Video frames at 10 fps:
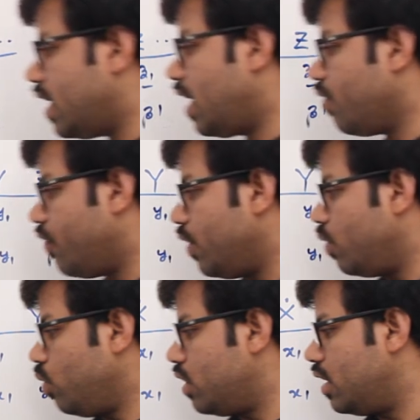that, we
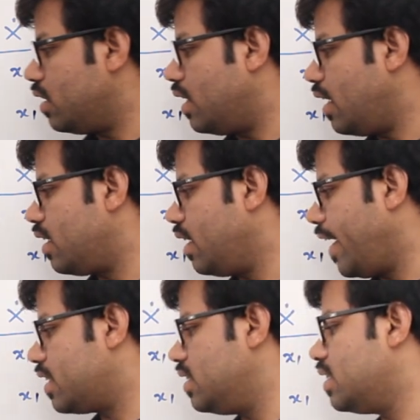know that
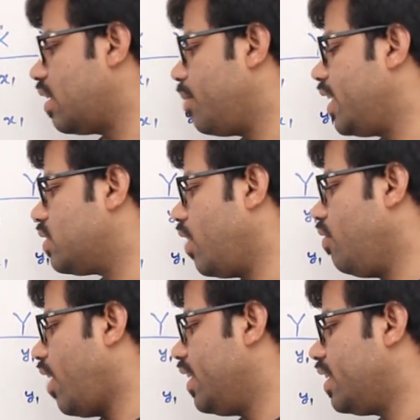X determines Y,
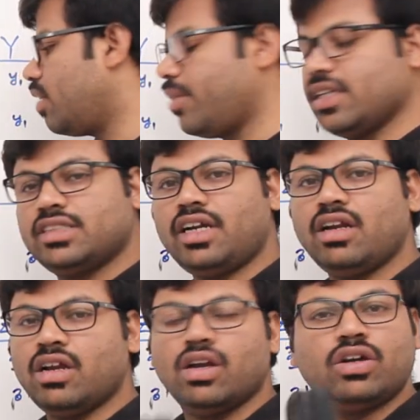Y determines Z.
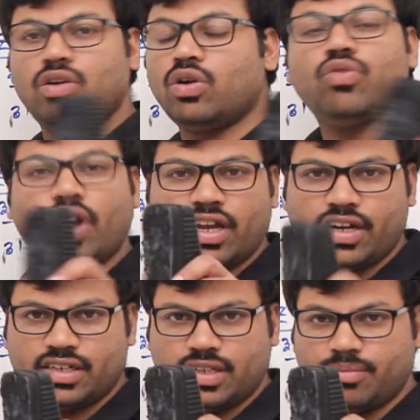Don't
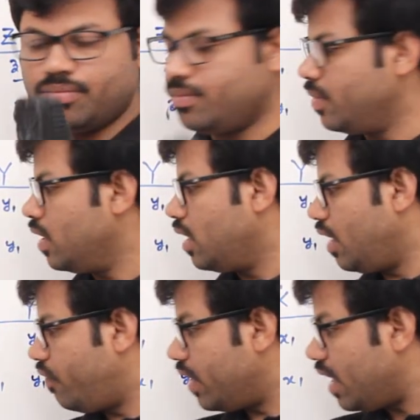violate them.
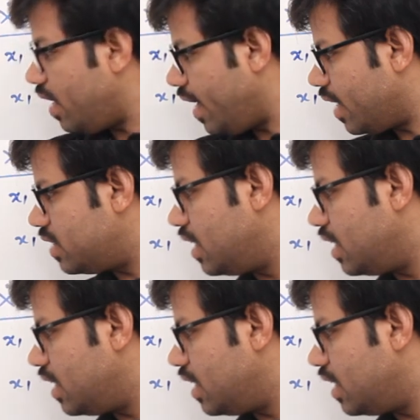If really X